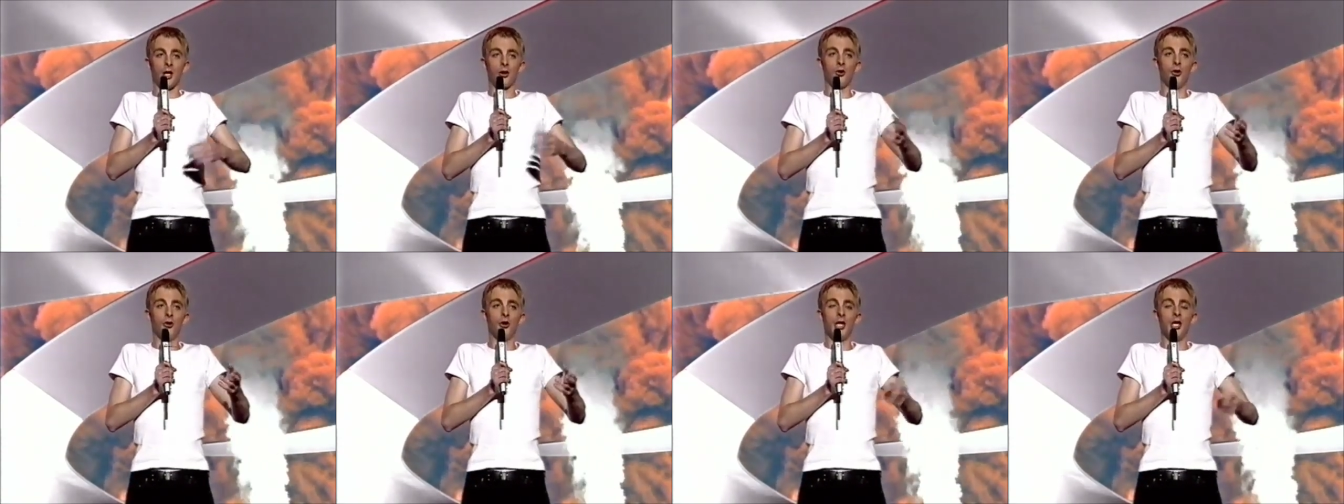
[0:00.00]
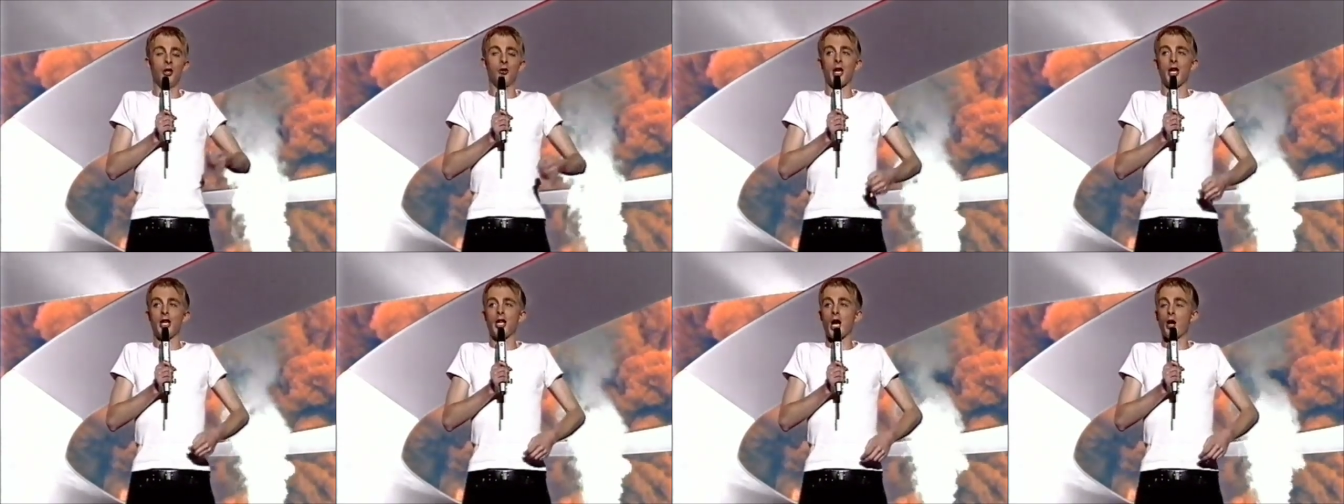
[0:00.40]
I thought
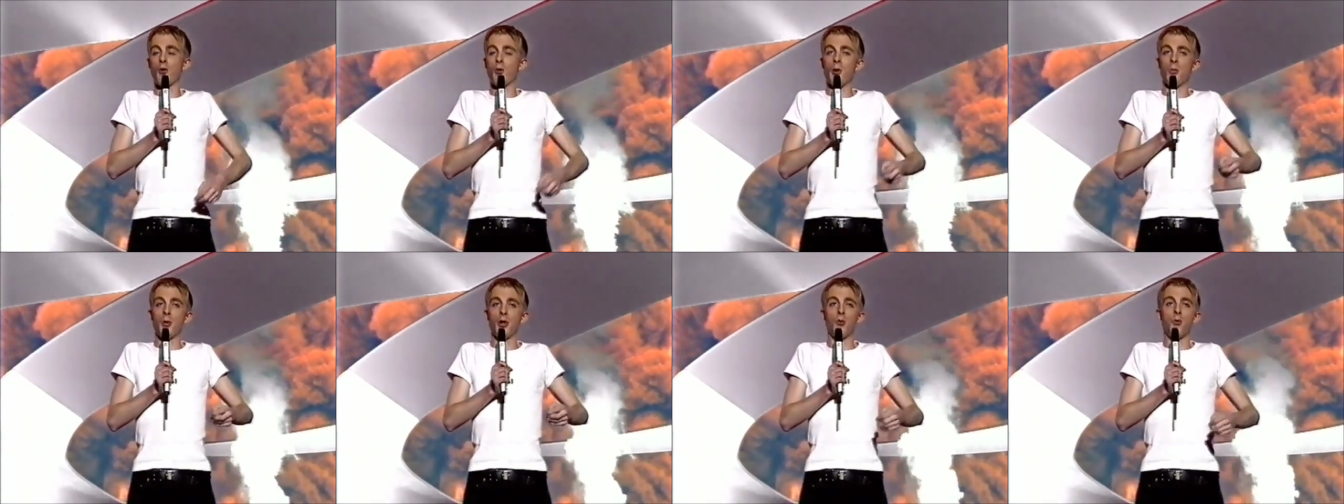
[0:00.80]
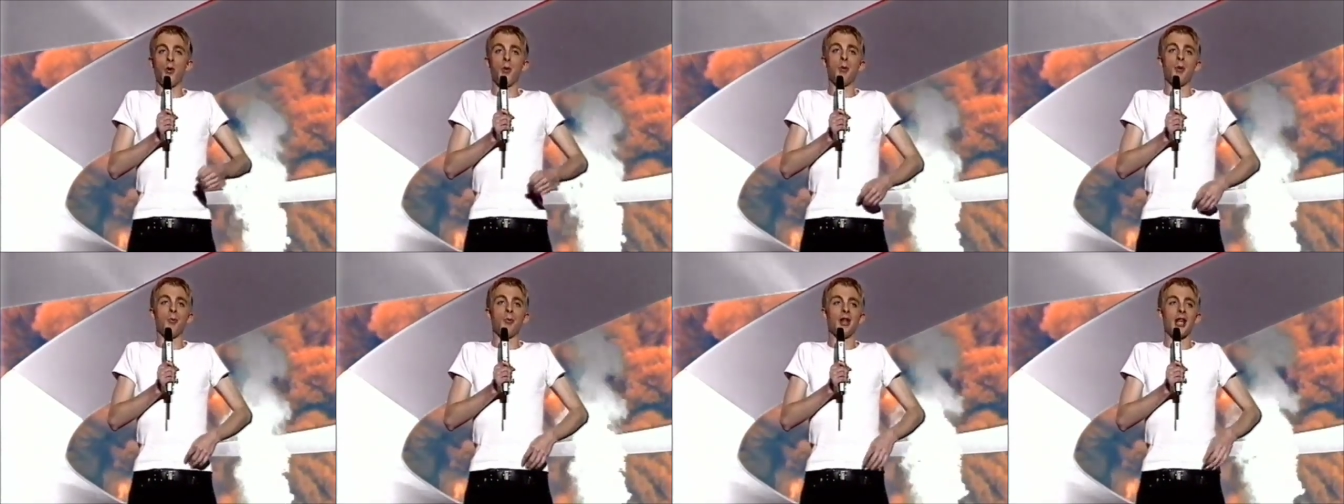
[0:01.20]
he'll get nowhere
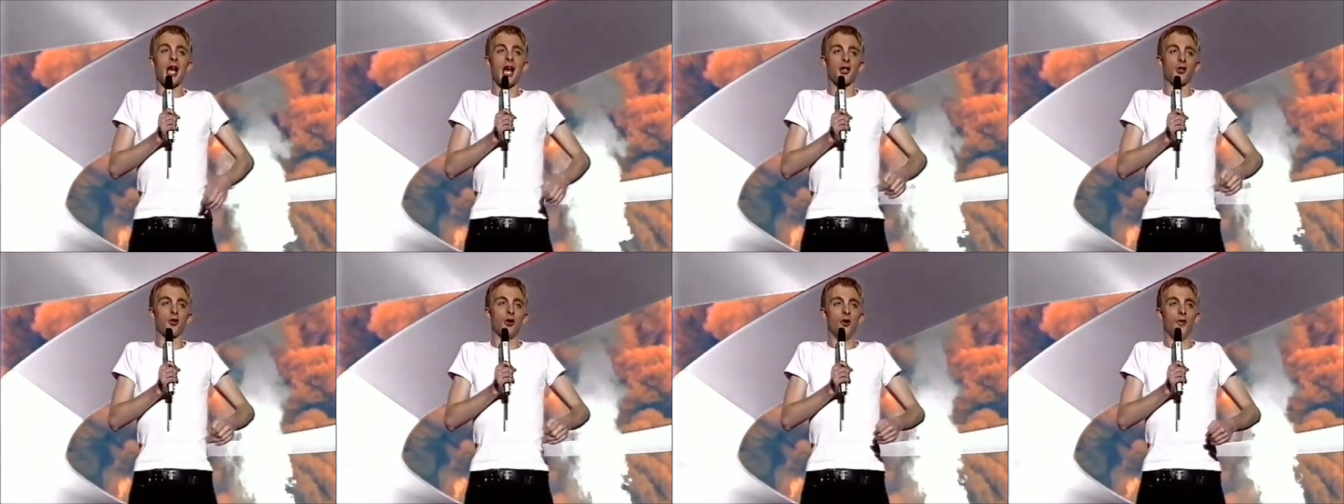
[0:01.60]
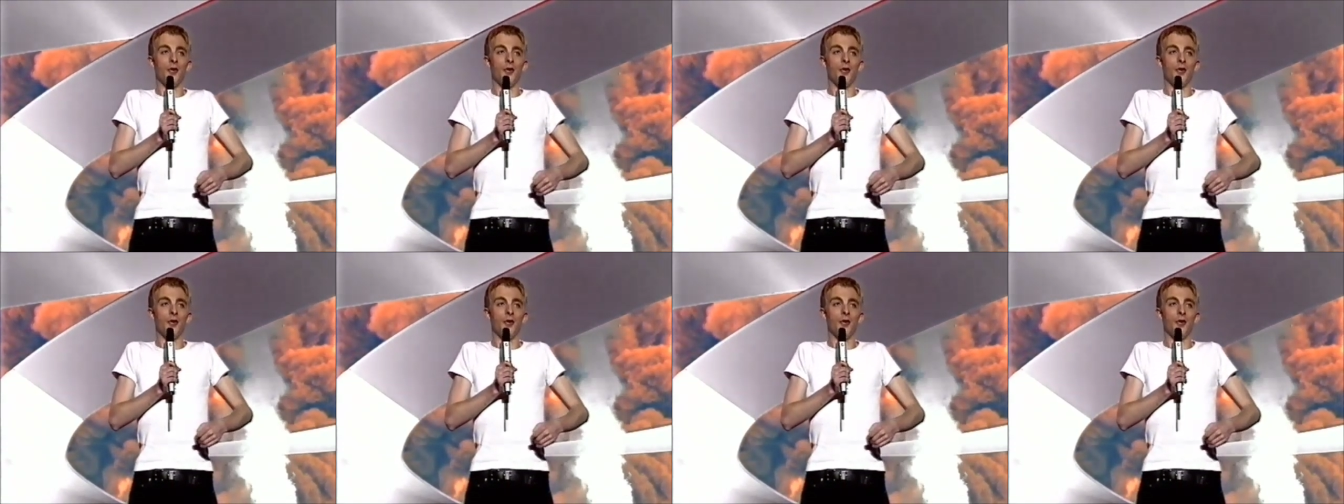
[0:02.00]
with women with that